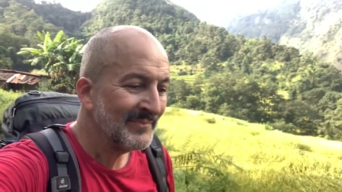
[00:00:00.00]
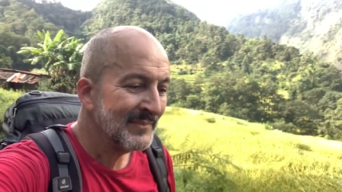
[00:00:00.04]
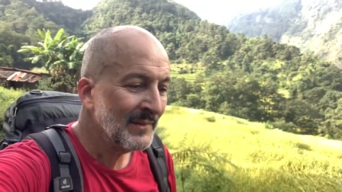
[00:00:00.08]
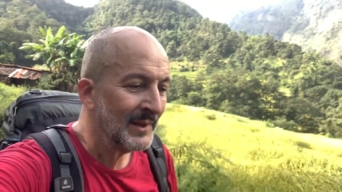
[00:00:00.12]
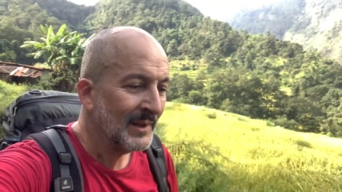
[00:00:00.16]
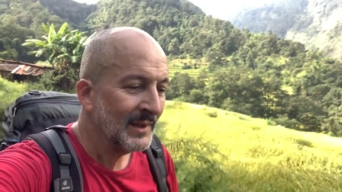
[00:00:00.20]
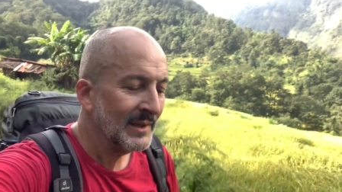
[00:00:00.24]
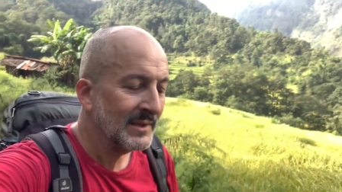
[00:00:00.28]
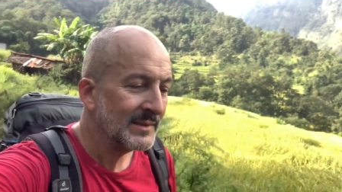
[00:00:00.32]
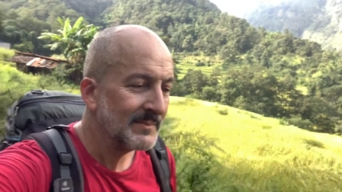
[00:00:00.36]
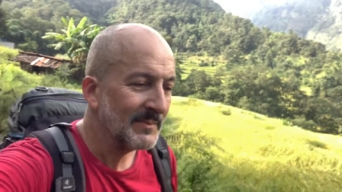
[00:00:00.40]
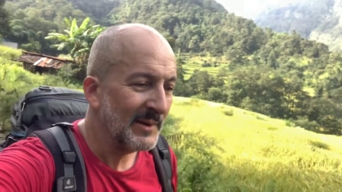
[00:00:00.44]

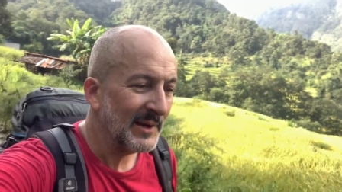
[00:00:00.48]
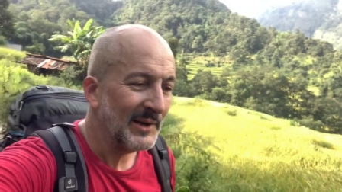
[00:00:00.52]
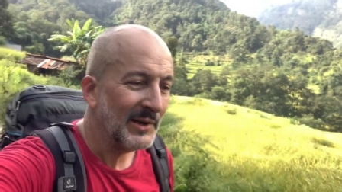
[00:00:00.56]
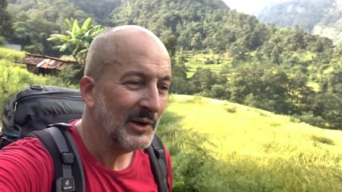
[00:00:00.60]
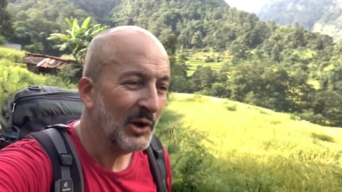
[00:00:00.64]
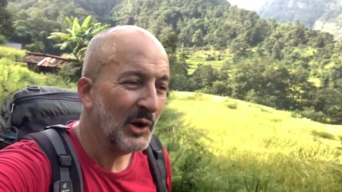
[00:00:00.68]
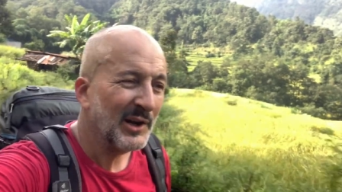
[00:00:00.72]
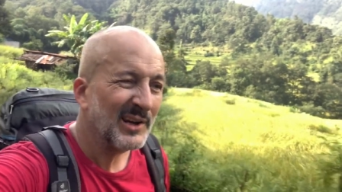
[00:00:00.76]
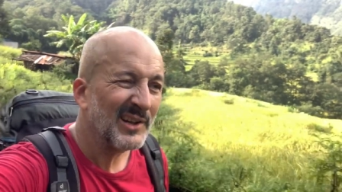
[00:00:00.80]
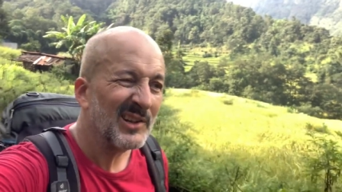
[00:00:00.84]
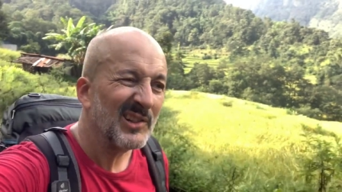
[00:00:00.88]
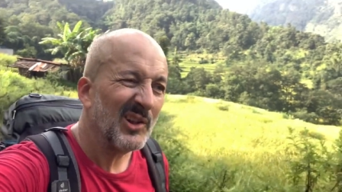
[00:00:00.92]
It's about
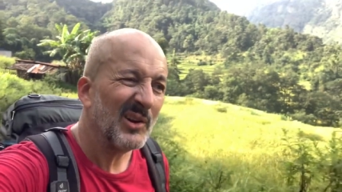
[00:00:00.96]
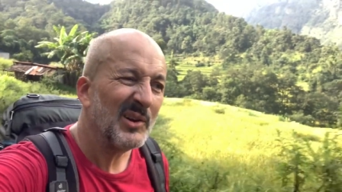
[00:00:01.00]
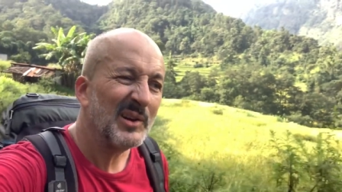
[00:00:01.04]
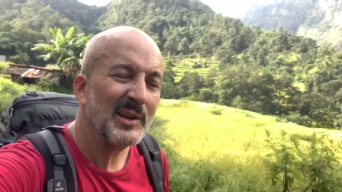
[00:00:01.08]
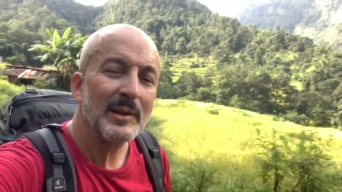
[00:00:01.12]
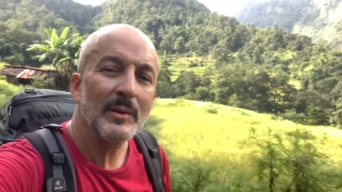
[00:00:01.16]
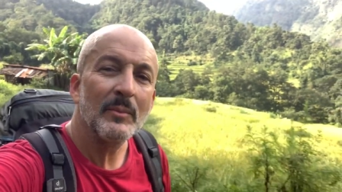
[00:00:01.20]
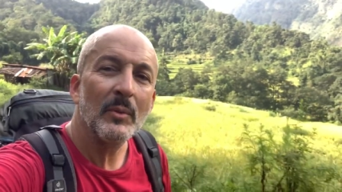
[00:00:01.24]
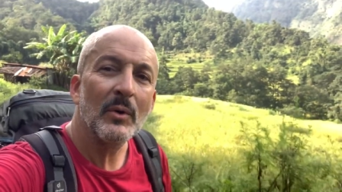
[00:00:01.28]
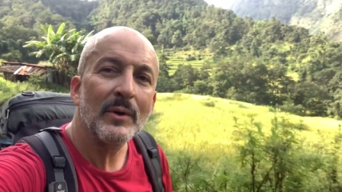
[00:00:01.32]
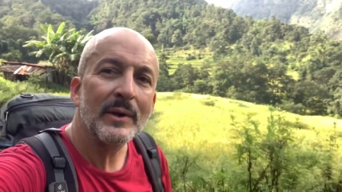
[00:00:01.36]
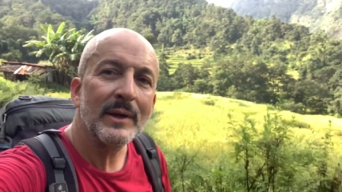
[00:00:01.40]
nine o'clock in
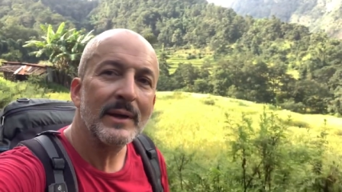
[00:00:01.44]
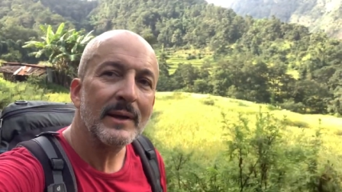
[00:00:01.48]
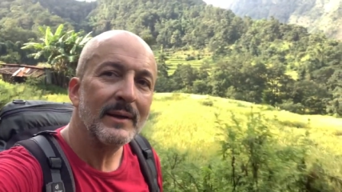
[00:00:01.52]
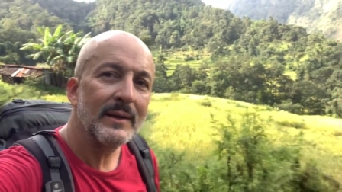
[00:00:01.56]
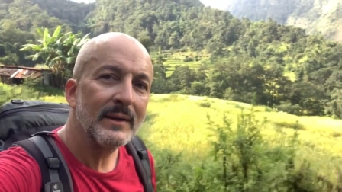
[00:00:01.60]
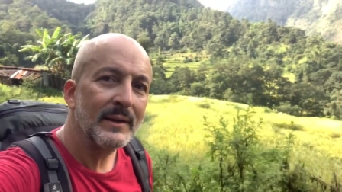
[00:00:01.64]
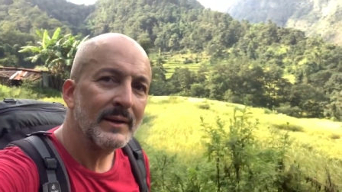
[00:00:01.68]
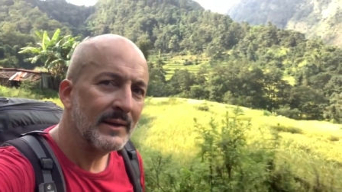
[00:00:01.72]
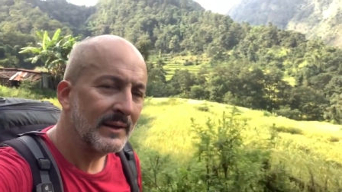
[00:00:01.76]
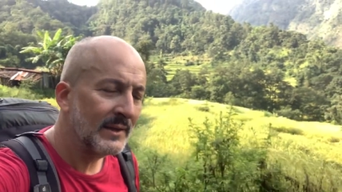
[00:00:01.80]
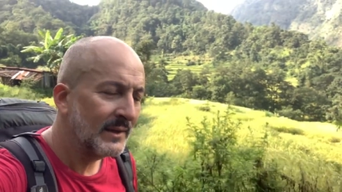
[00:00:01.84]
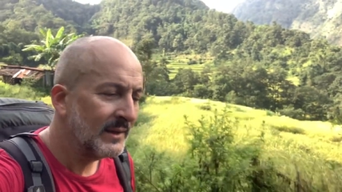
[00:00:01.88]
the morning.
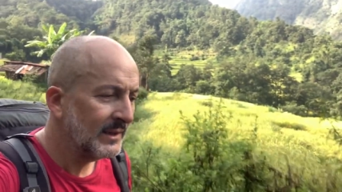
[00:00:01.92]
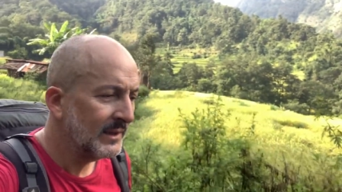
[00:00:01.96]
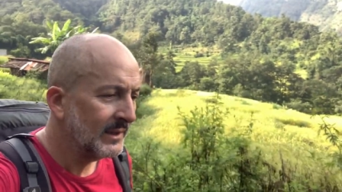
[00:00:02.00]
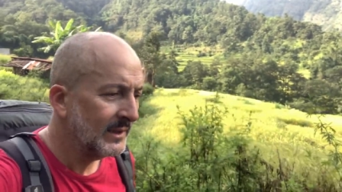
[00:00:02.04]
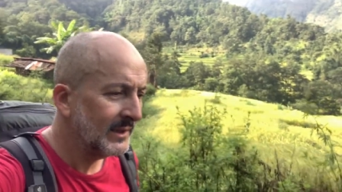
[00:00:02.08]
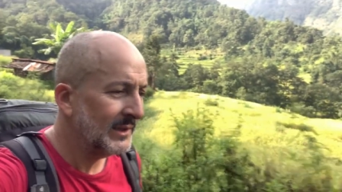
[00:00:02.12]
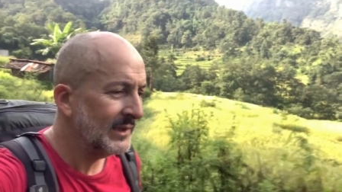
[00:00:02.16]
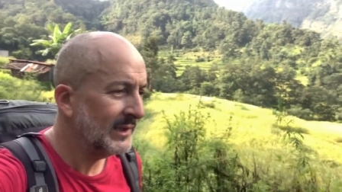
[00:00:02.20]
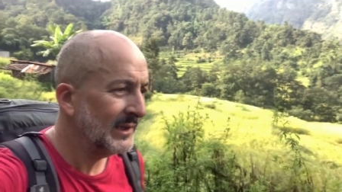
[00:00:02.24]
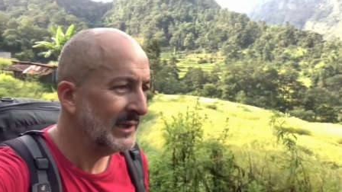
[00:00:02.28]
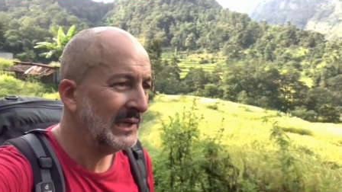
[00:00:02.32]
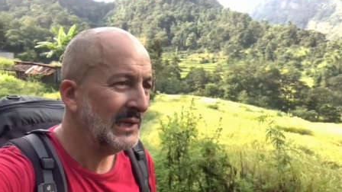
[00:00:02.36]

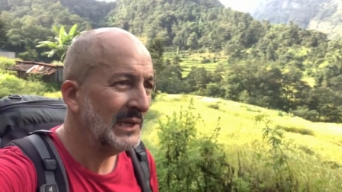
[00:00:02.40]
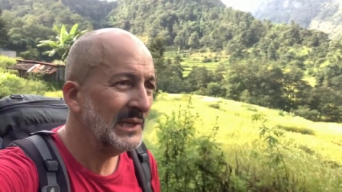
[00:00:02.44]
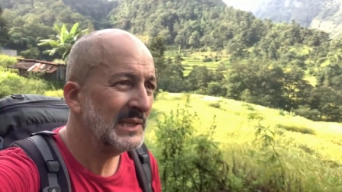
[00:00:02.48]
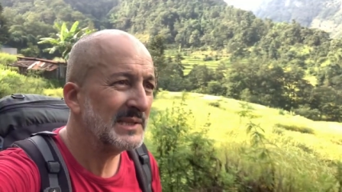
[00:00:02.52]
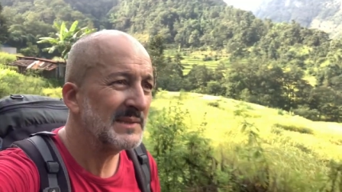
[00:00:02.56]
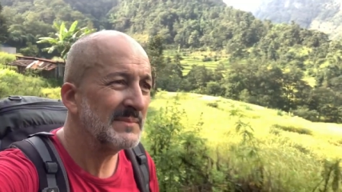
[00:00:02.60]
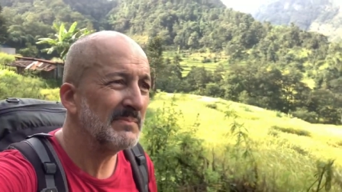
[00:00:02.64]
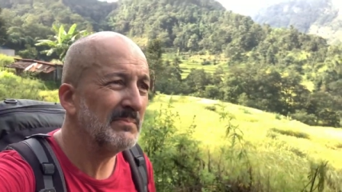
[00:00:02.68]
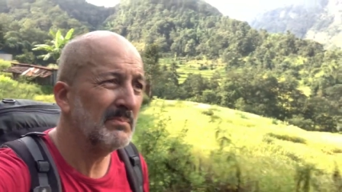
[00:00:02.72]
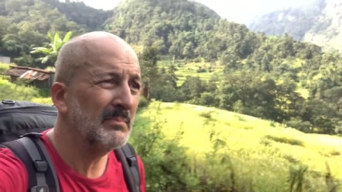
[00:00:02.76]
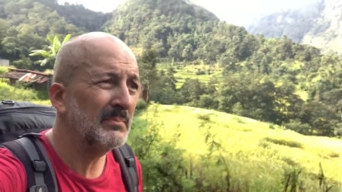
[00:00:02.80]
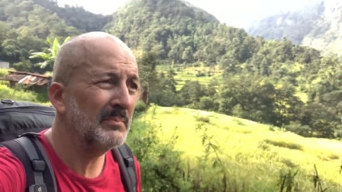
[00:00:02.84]

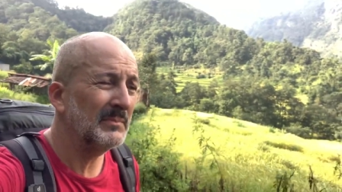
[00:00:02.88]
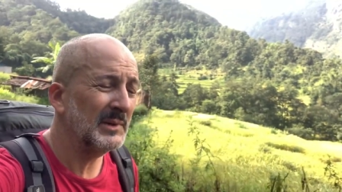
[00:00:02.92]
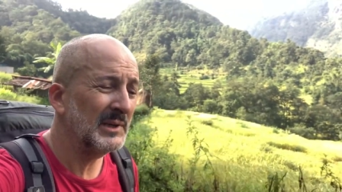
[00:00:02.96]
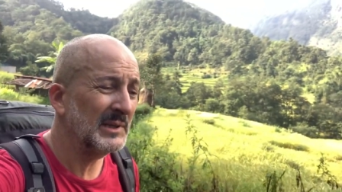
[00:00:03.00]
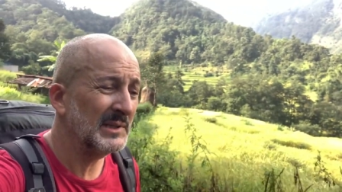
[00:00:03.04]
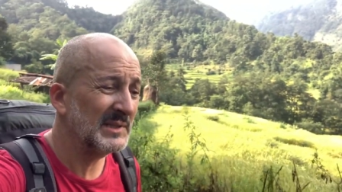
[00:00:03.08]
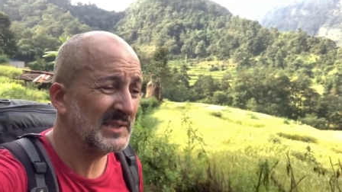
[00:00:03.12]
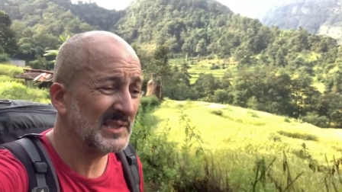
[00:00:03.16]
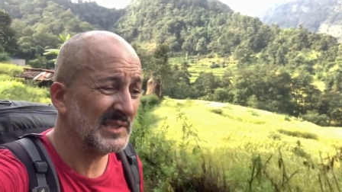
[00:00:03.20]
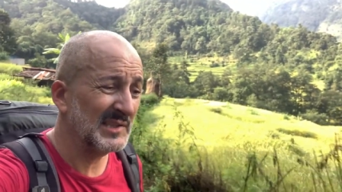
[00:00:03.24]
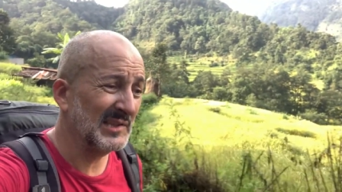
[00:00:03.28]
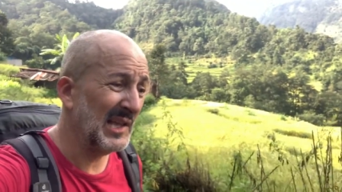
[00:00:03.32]
It's
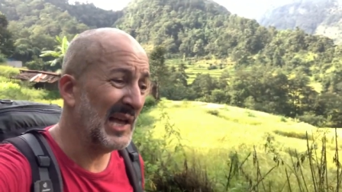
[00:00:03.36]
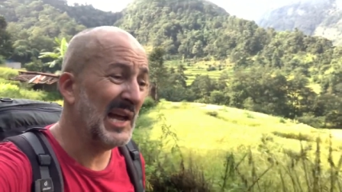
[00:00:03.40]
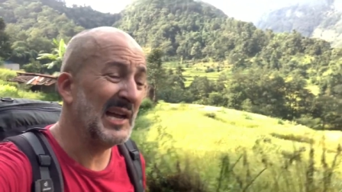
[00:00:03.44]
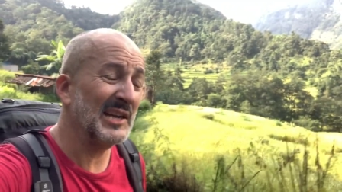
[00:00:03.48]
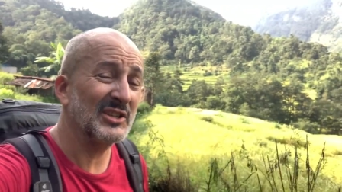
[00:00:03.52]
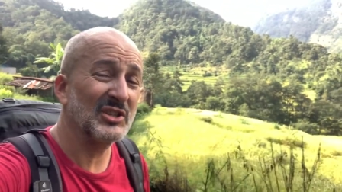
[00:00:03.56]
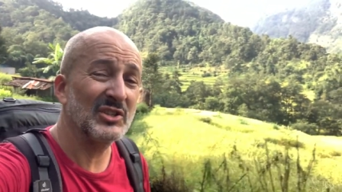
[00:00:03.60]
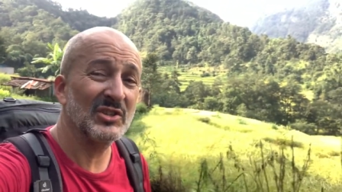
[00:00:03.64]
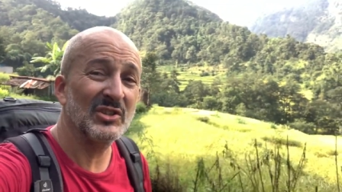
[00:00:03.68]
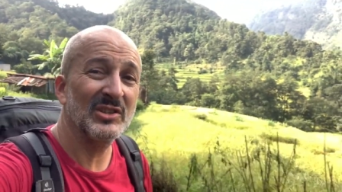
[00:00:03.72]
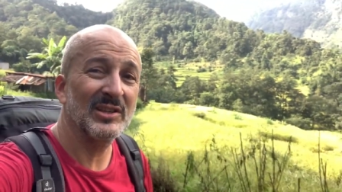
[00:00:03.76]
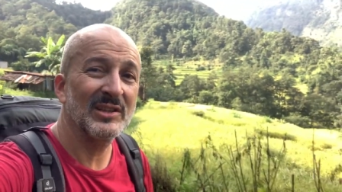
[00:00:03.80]
it's
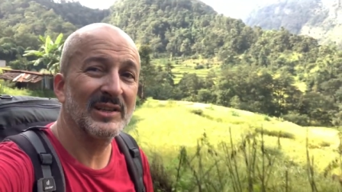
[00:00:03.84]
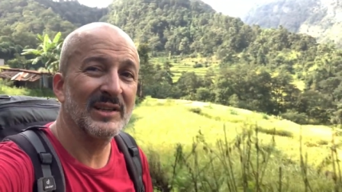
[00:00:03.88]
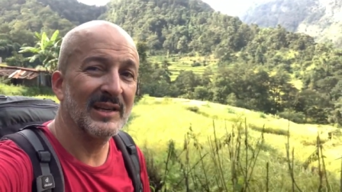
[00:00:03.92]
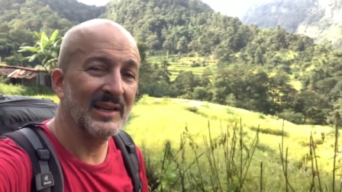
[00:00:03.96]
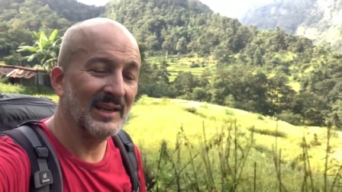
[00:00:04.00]
lush